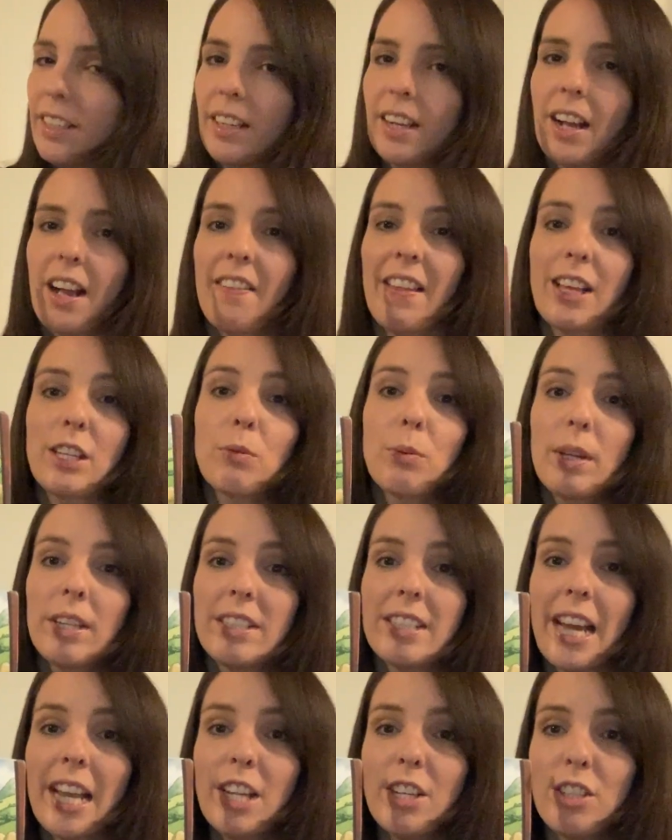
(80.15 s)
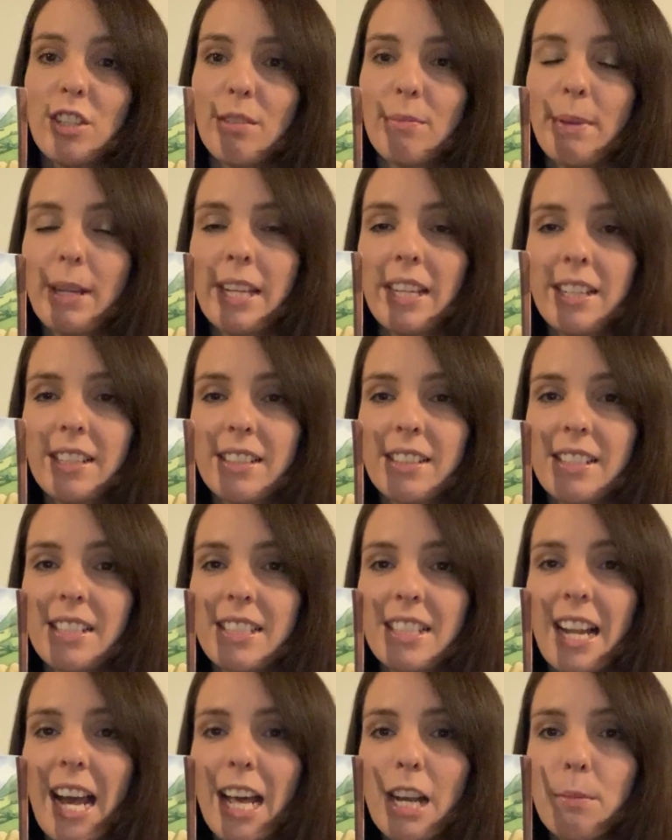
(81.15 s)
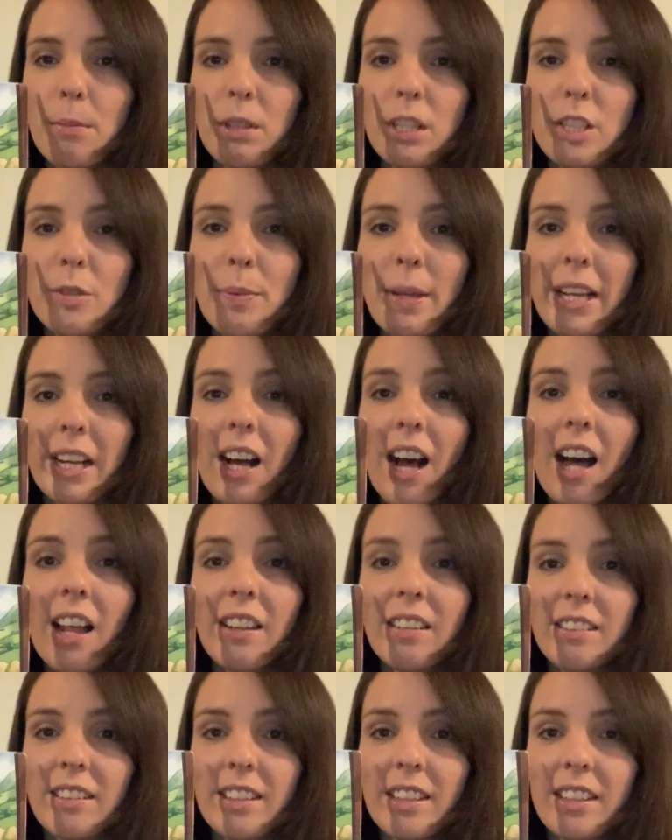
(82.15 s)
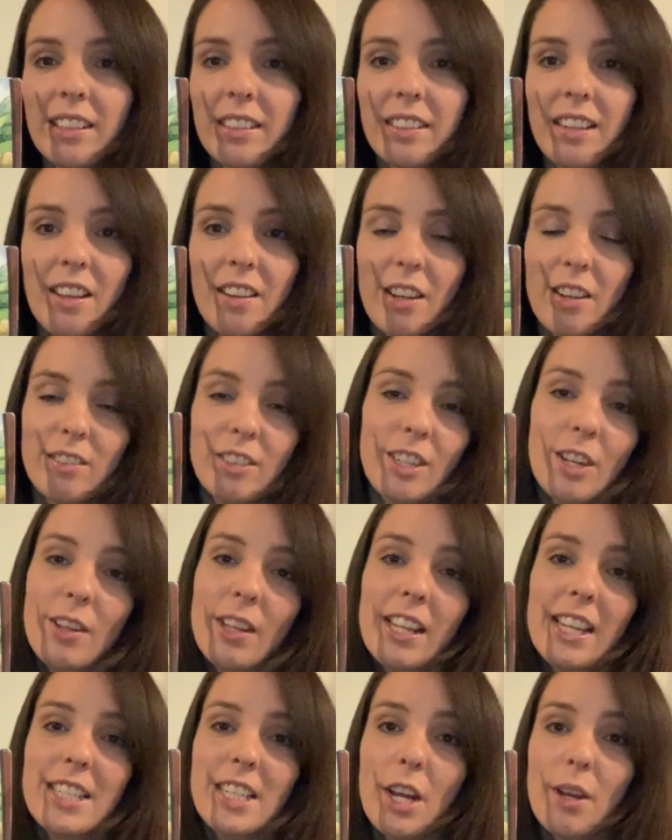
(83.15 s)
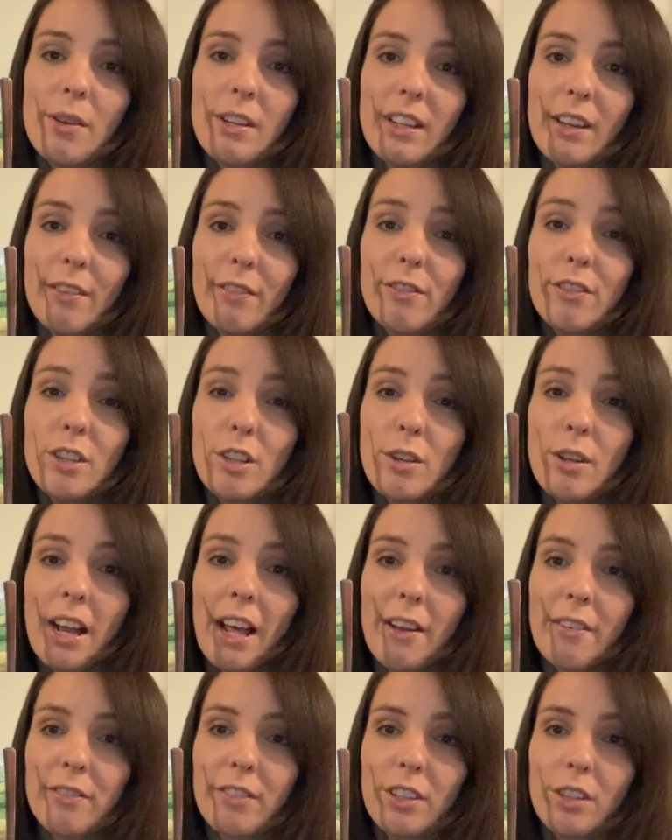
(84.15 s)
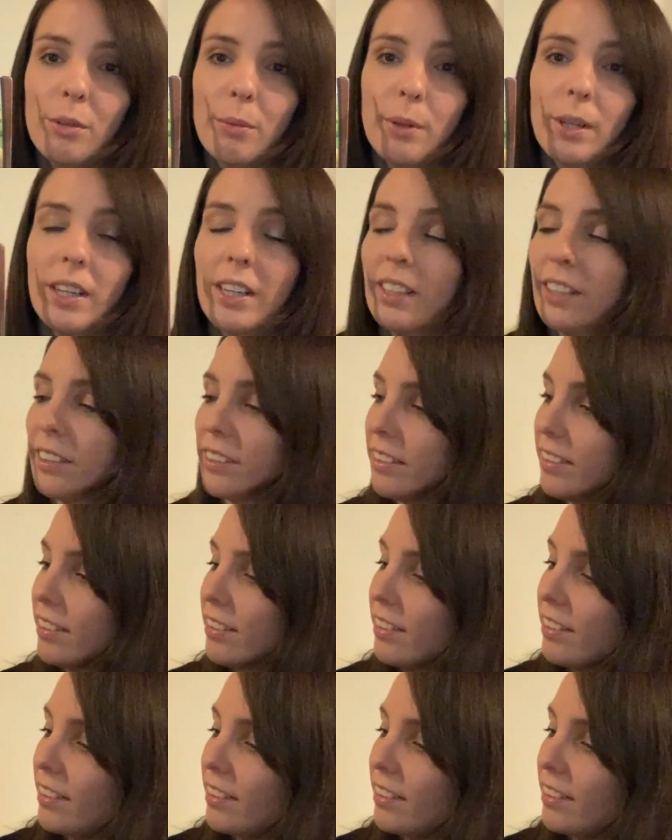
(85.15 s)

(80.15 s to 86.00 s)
And that's what endangered means. It's an animal that's being hunted so that there's only a few left in the wild.